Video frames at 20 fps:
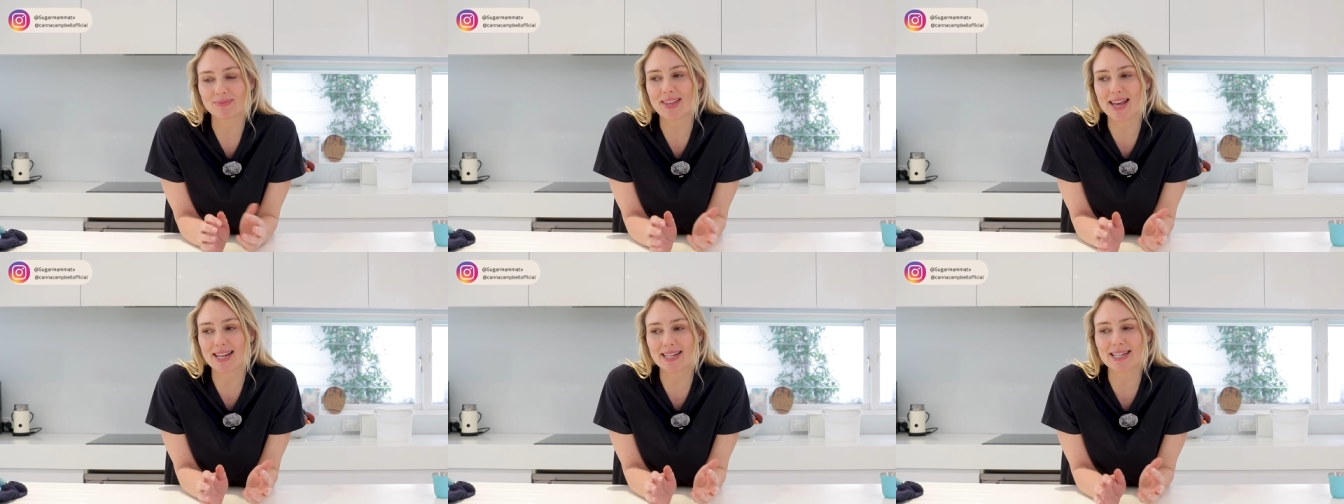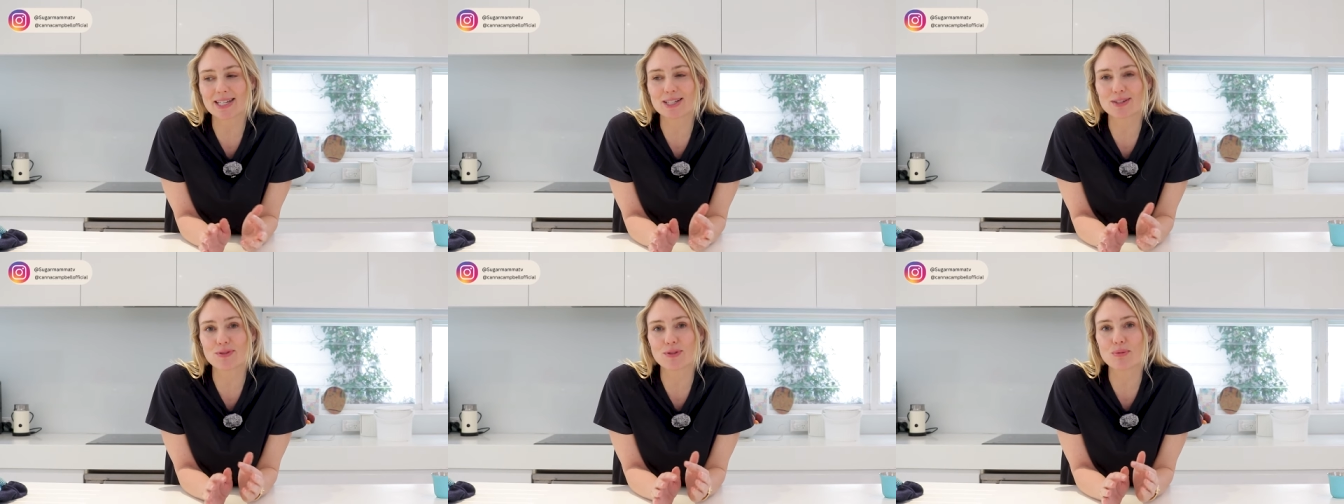That
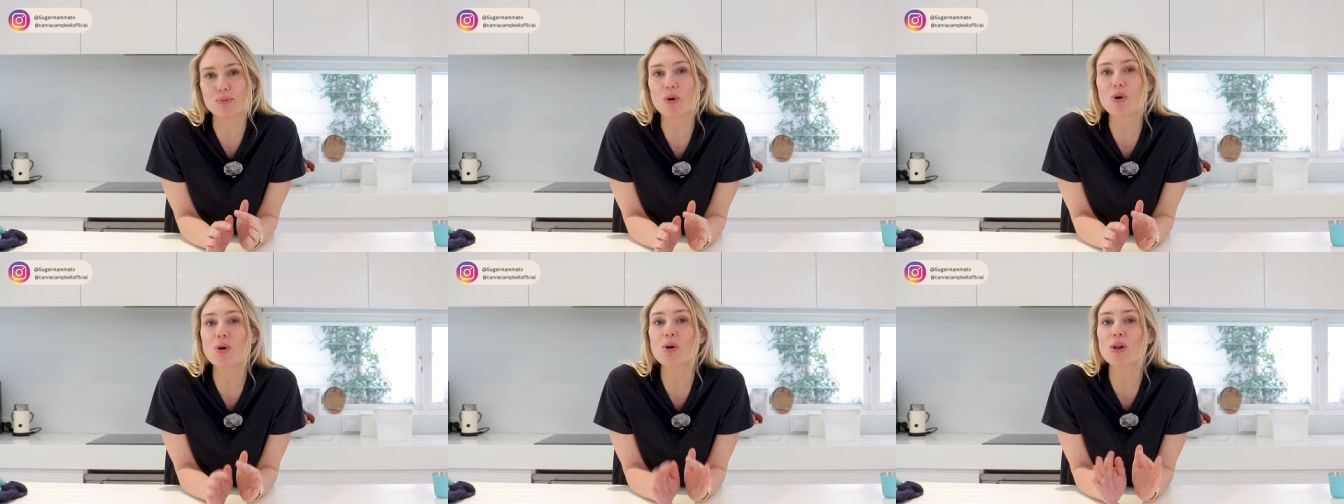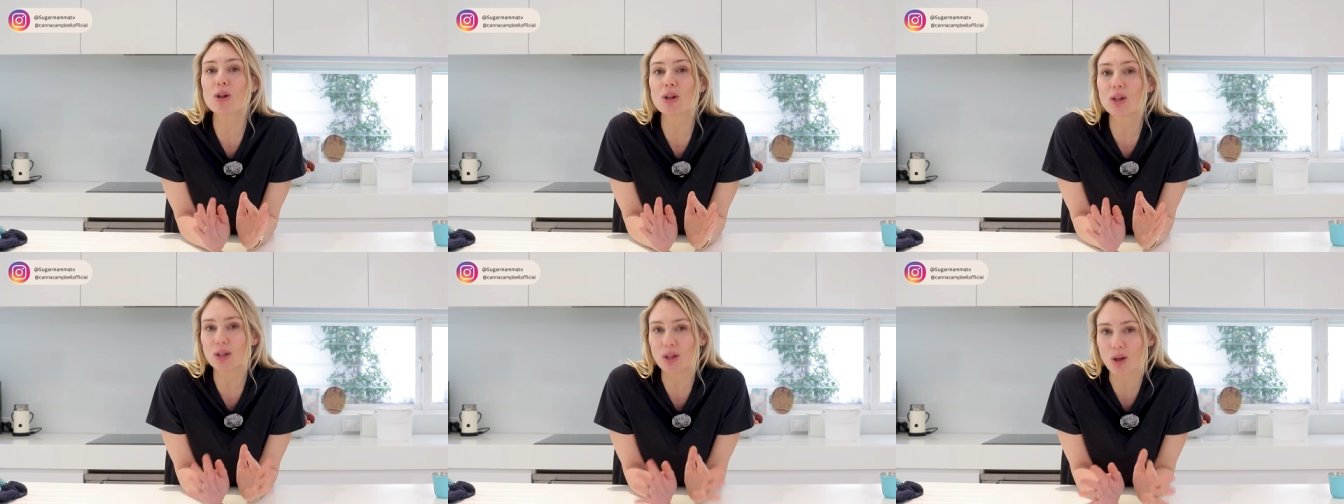is for
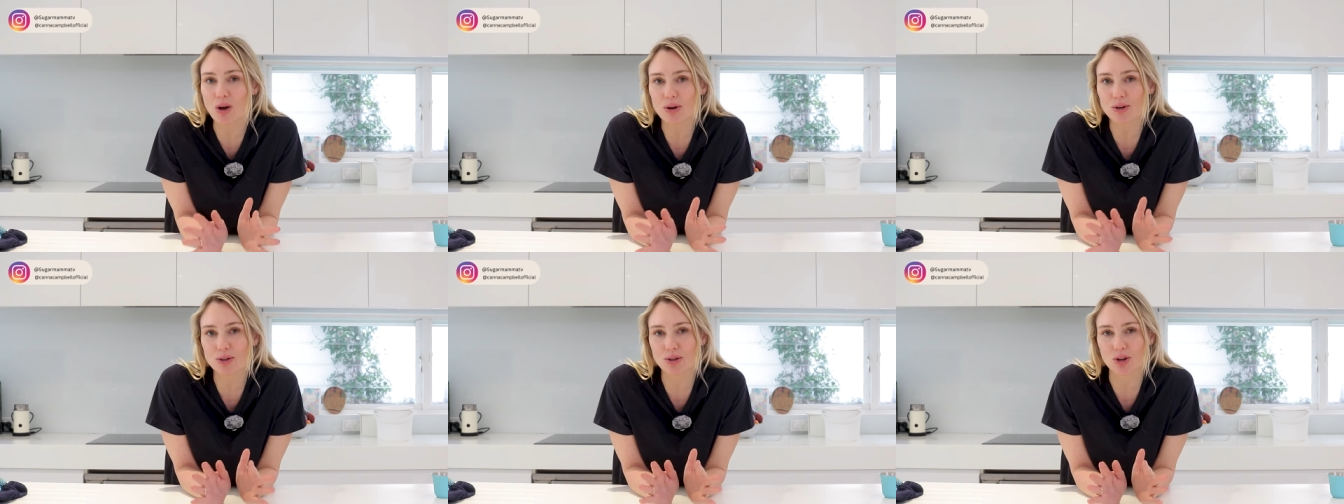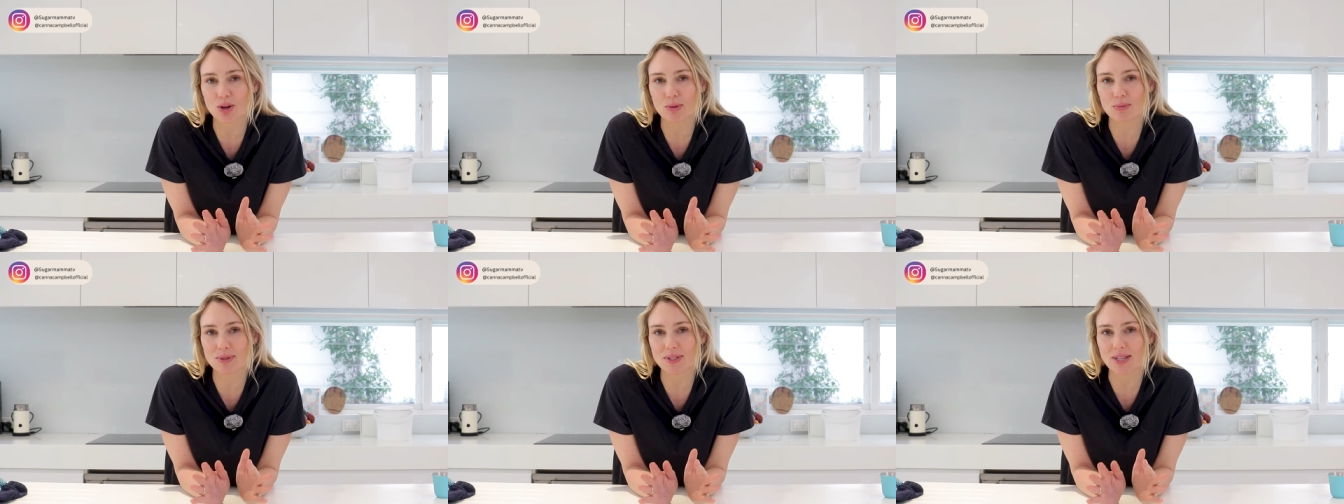more
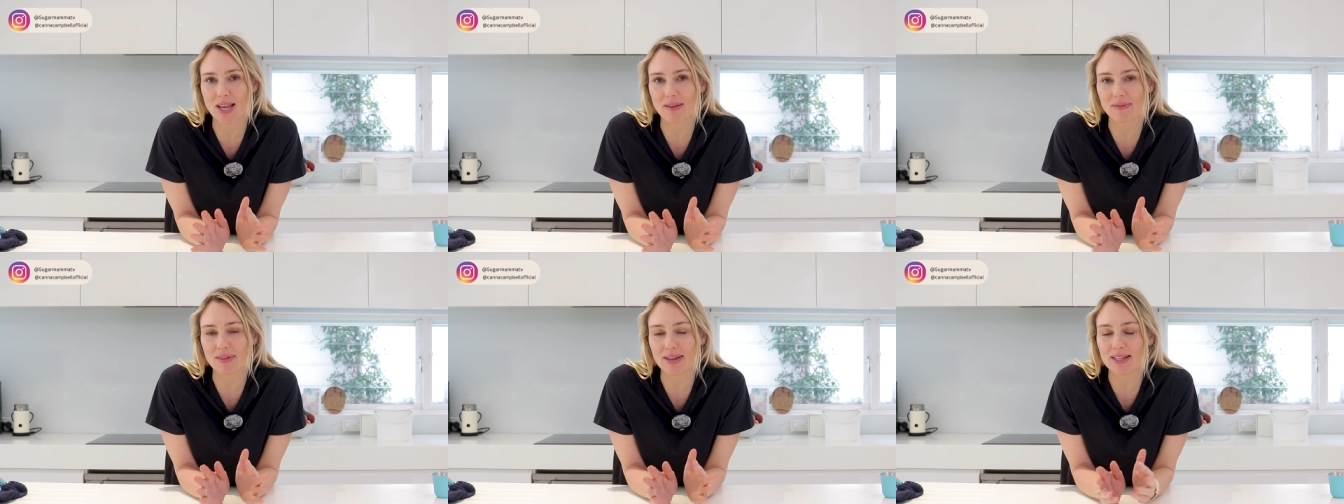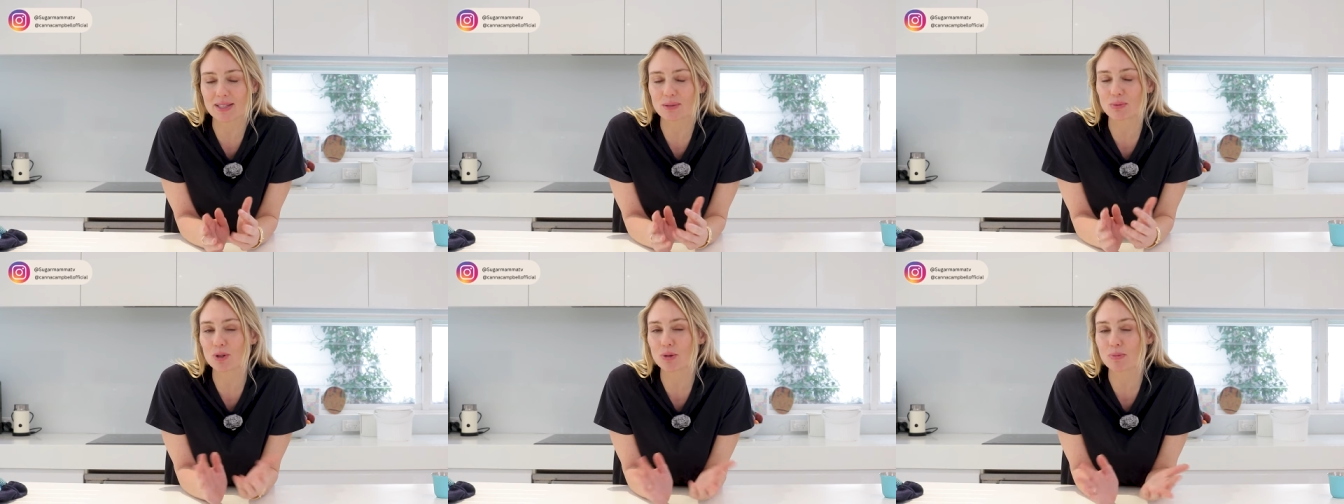long-term
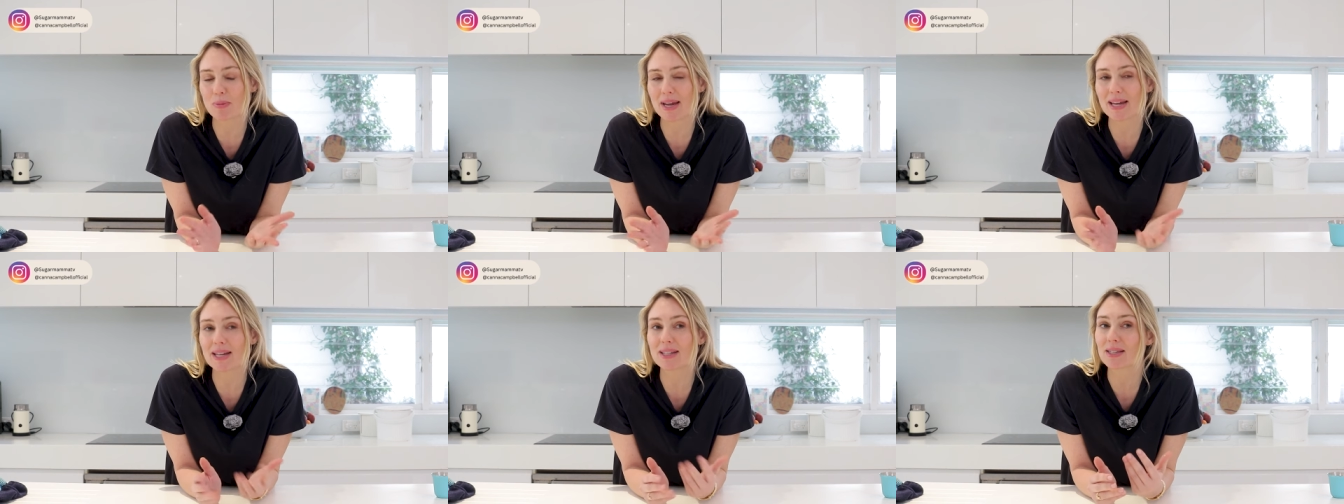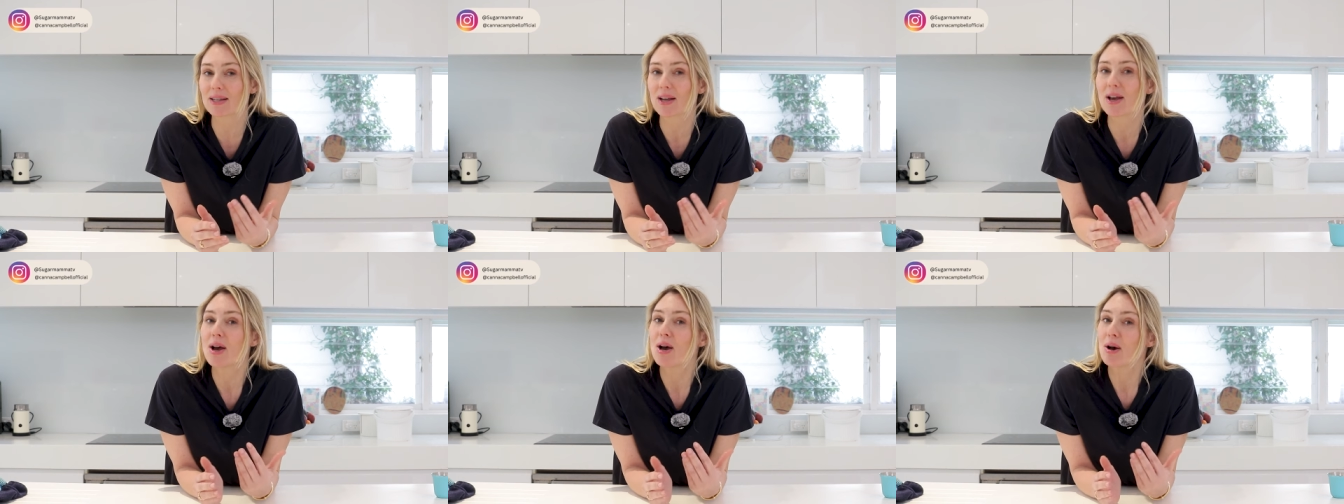savings, which
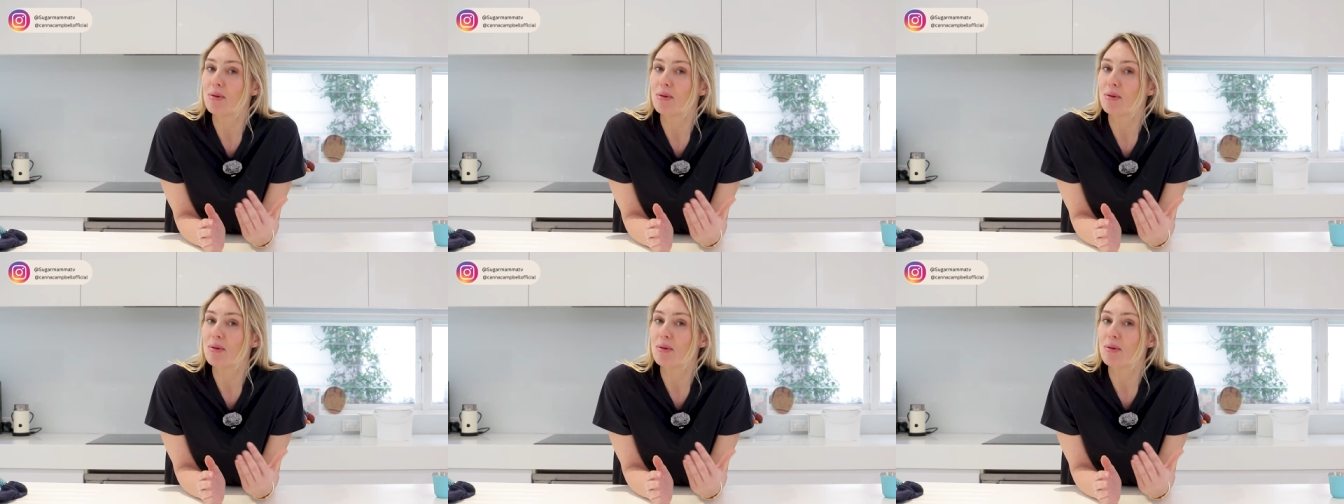means